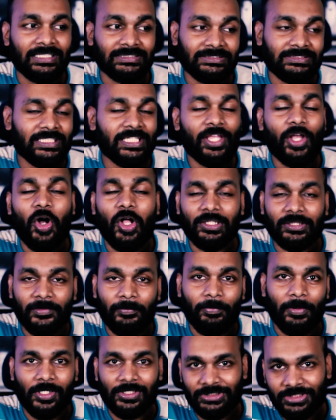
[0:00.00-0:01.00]
I see all
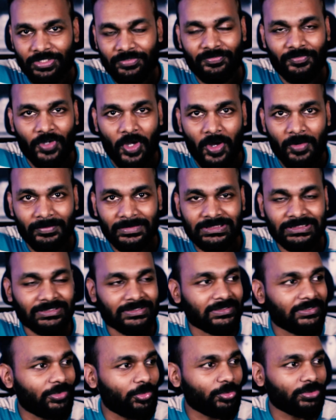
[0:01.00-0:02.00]
the positive
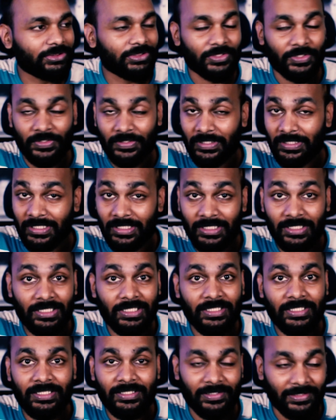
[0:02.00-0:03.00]
comments. Those are
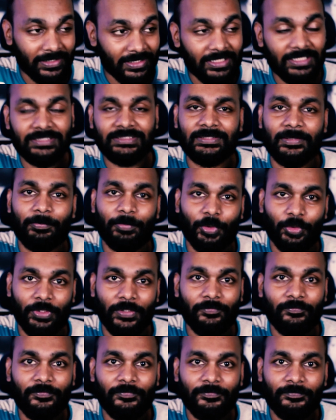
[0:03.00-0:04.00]
really, really
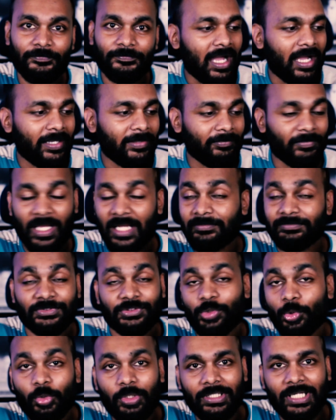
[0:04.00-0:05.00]
supportive.
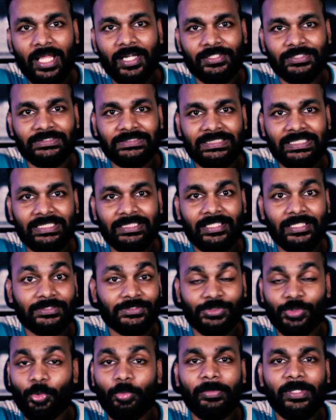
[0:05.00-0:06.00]
I'm so glad to see
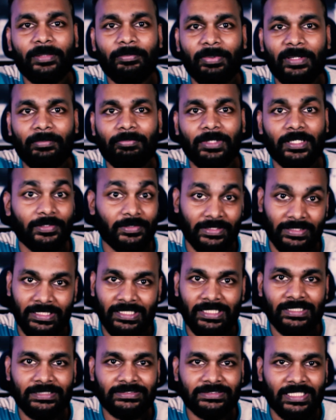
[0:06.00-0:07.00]
that so many people are
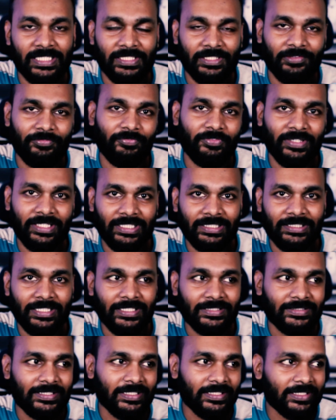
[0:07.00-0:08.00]
really scientific in
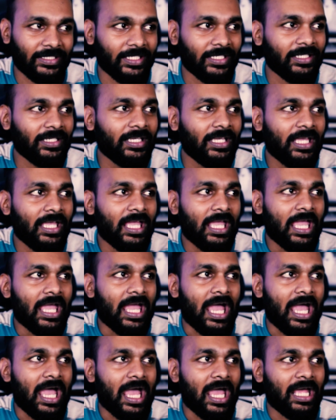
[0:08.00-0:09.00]
their thinking.
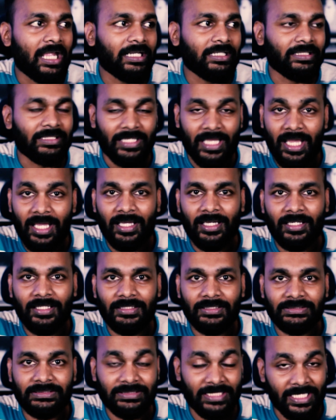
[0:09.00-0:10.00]
And yeah,
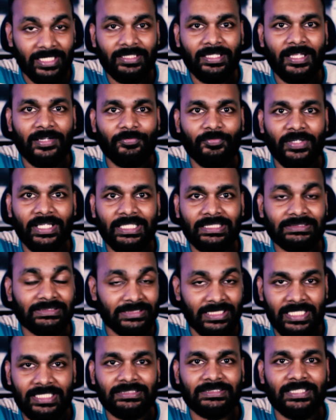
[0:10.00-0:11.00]
stay that way,
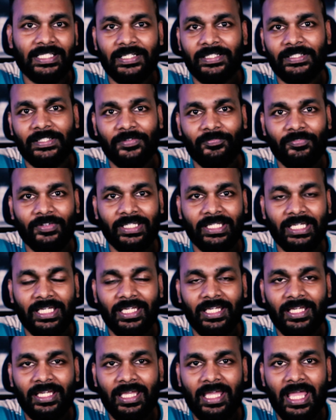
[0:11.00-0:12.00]
stay
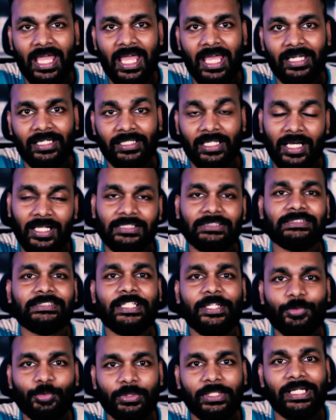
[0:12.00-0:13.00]
scientific. And I'll
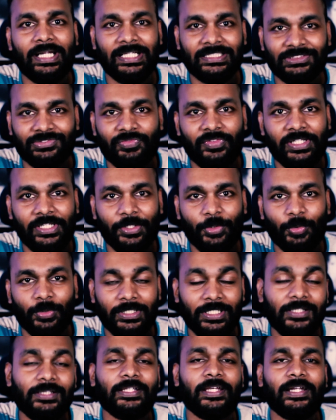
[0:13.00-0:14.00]
see you in the next video.
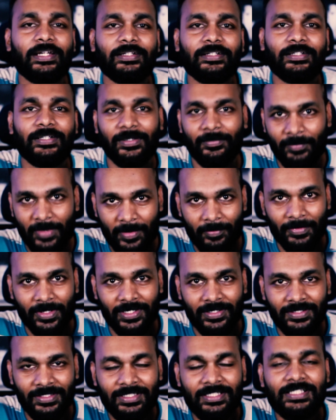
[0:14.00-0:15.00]
Till then,
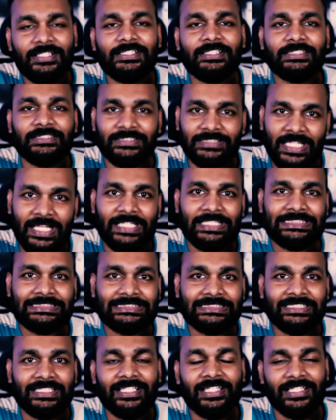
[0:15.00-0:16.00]
remember,
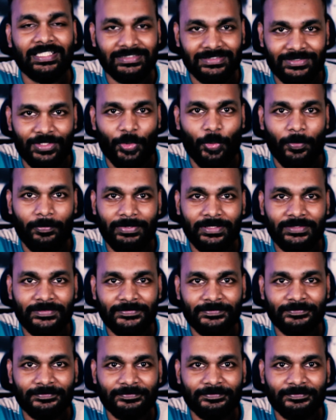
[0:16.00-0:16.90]
science is dope.